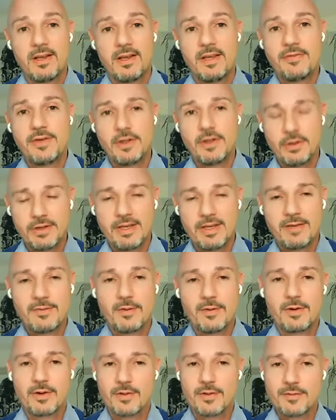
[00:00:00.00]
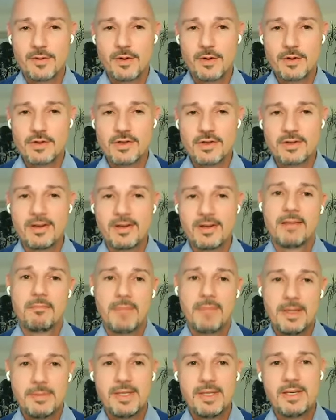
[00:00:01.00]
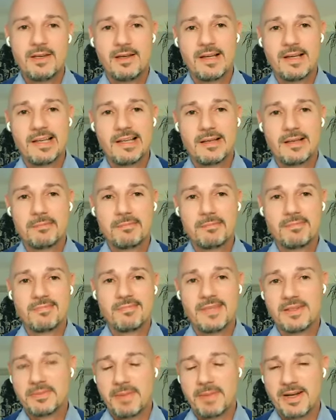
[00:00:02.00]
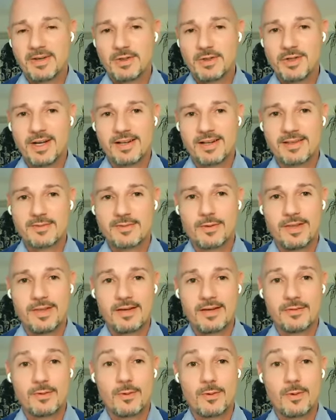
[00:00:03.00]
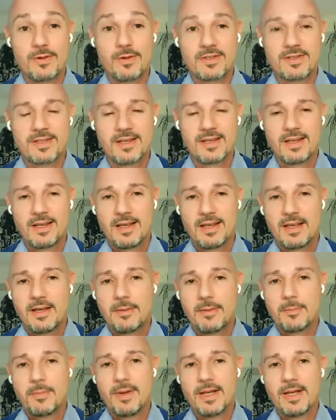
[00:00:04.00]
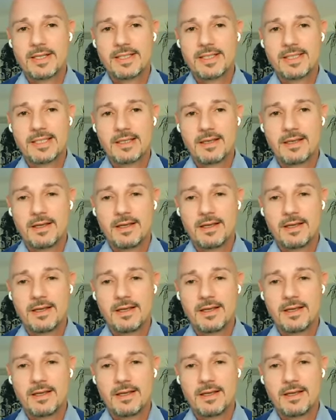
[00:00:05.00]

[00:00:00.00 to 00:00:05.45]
If you're looking for a conversion, maybe there's better channels for that, of course. But